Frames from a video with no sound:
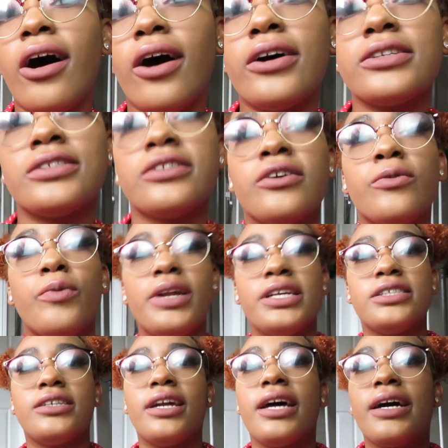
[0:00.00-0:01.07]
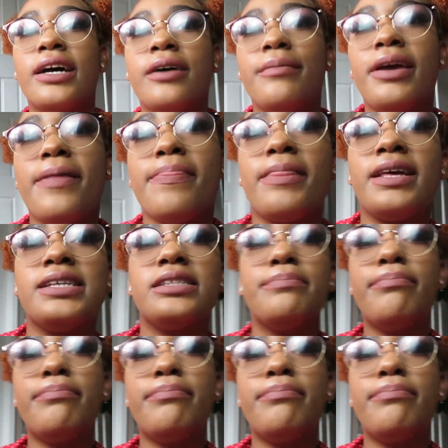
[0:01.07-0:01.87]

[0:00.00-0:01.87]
also what is gonna come in these